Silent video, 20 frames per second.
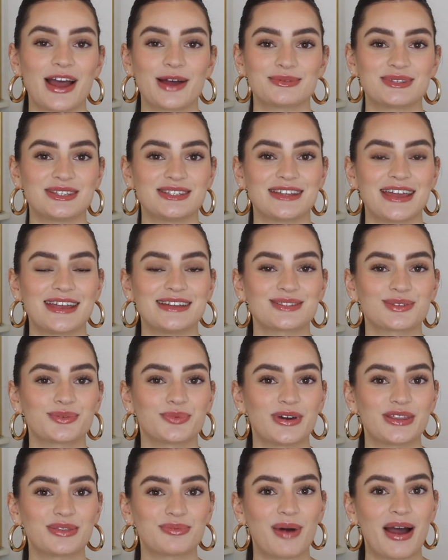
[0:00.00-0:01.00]
up to date
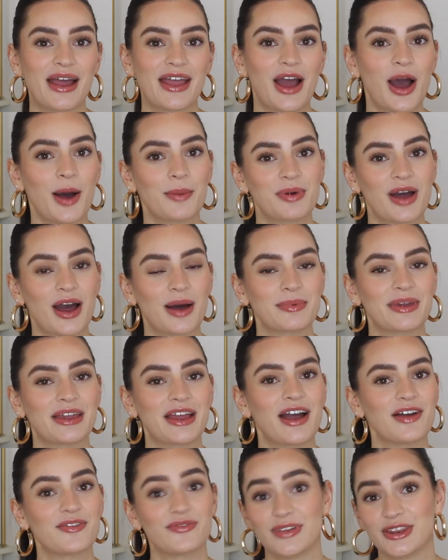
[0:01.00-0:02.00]
with my upcoming
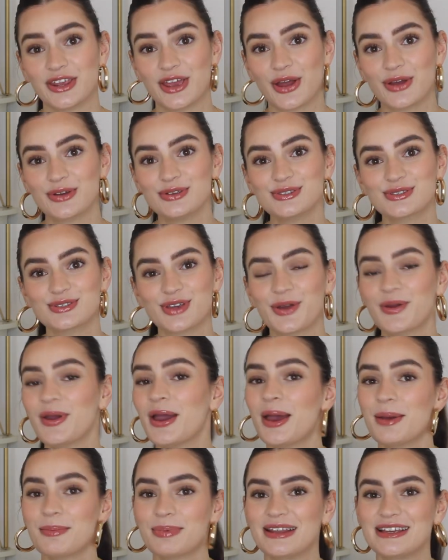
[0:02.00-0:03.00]
videos, so
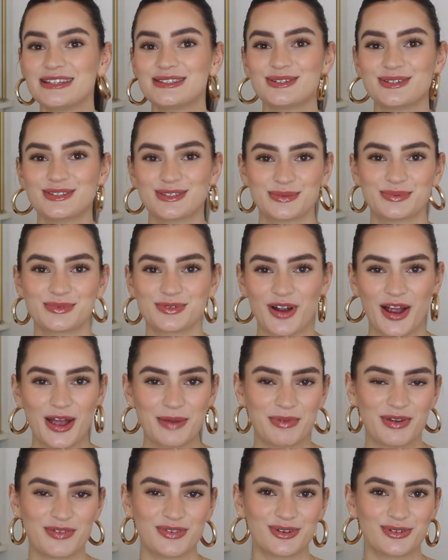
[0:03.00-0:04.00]
please do subscribe
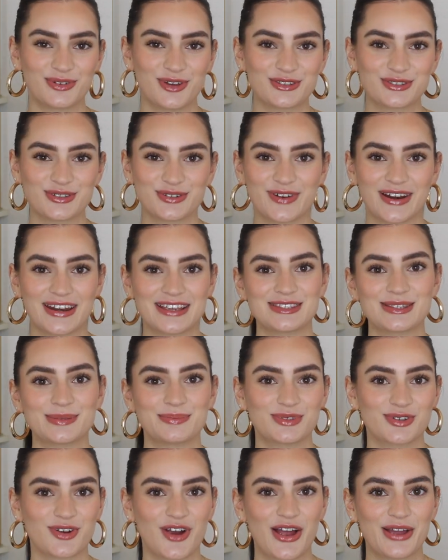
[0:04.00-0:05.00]
if you're not already
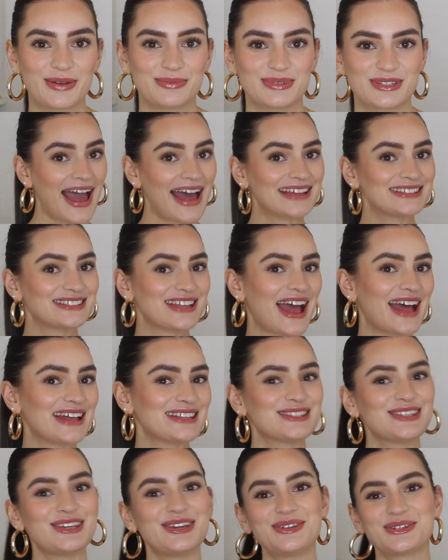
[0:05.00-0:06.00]
subscribed. And
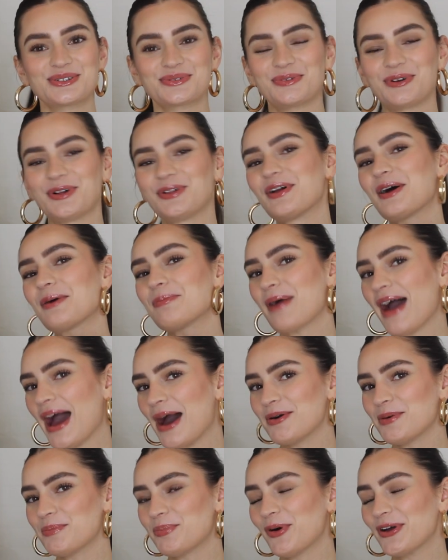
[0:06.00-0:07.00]
as usual, a
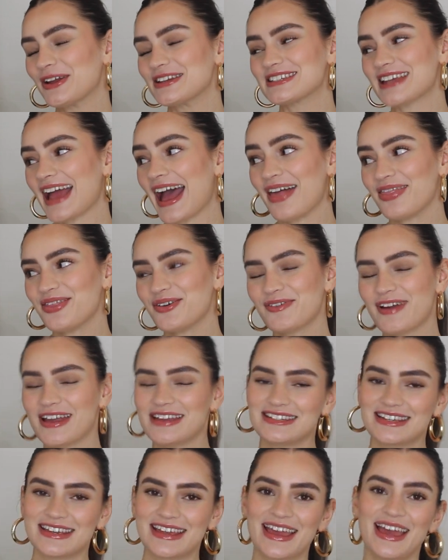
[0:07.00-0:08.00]
PowerPoint at the
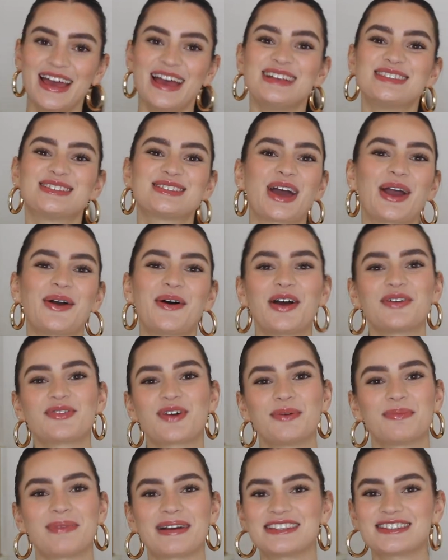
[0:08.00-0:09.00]
ready, so I've
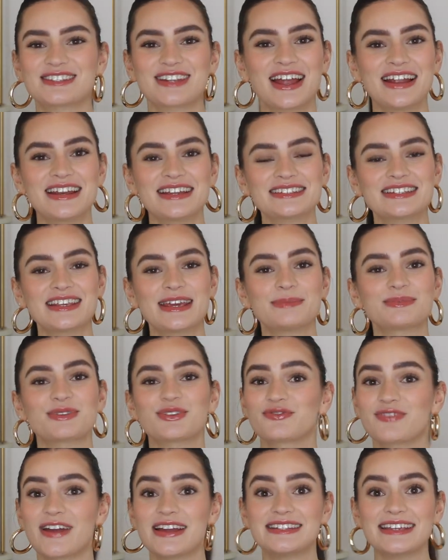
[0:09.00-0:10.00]
got my styling tips
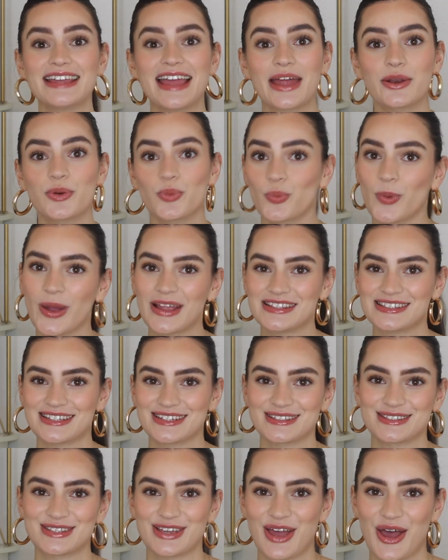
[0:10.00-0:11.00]
ready and
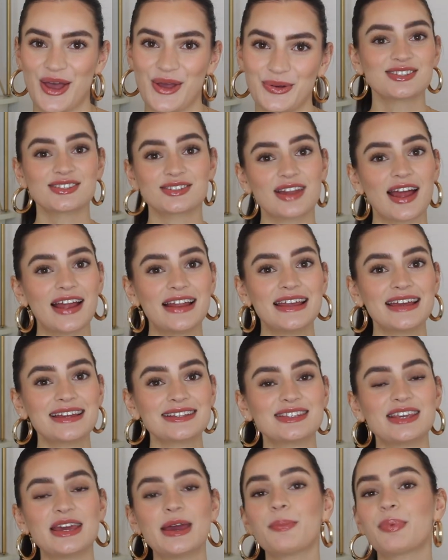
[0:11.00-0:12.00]
waiting to go. Styling
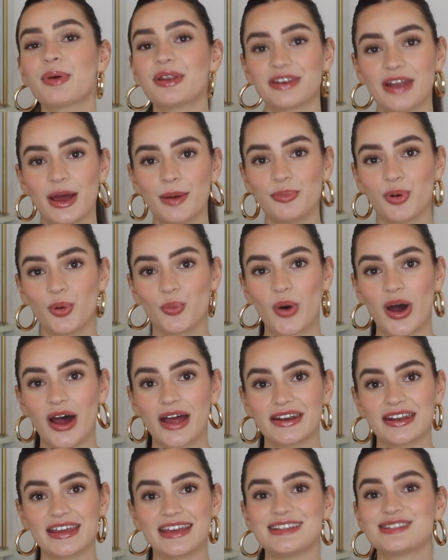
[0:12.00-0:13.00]
tip number
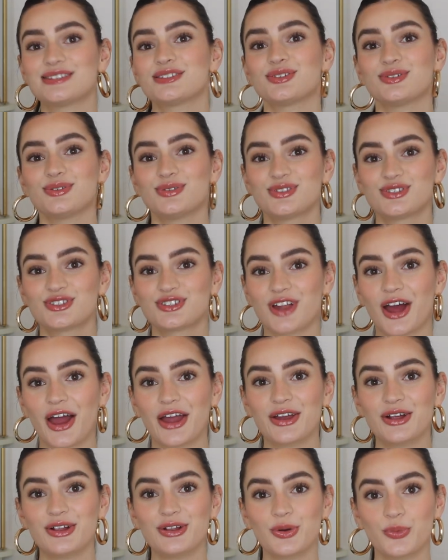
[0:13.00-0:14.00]
one is to
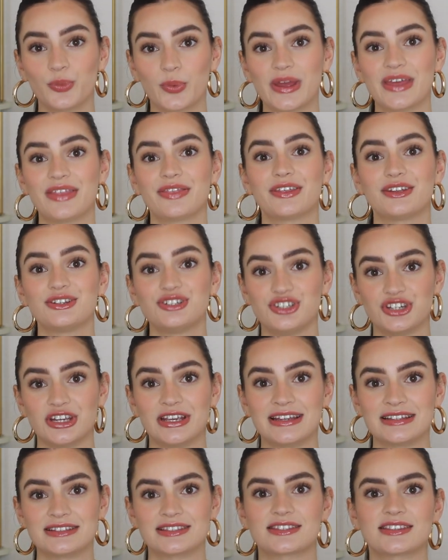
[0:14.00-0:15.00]
style with
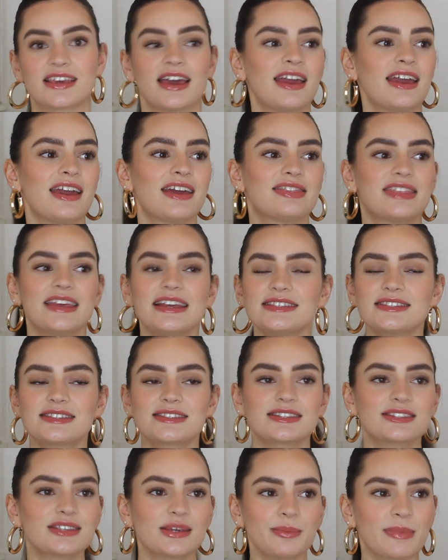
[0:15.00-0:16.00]
jeans. This
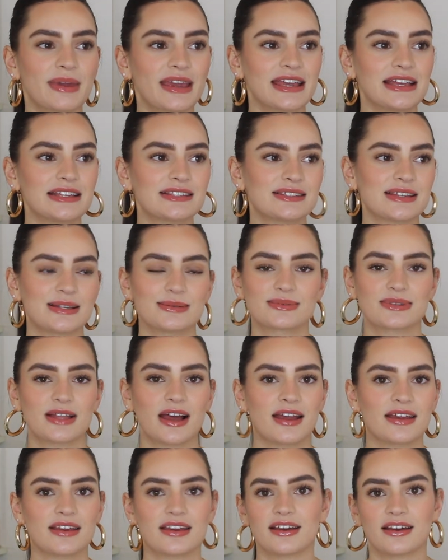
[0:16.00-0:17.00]
to me seems
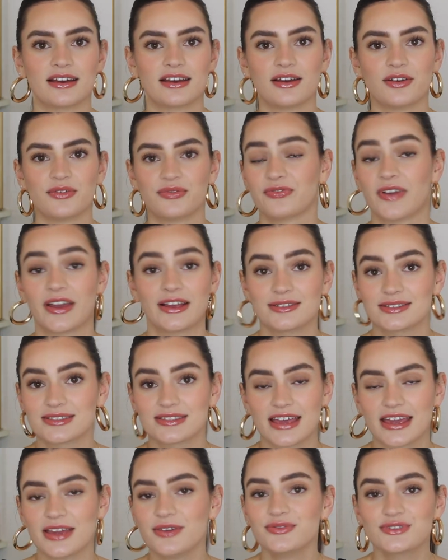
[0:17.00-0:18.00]
like a
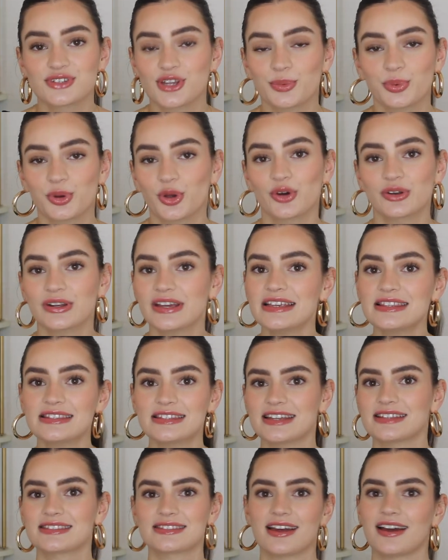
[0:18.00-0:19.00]
fail-safe, to be honest. It's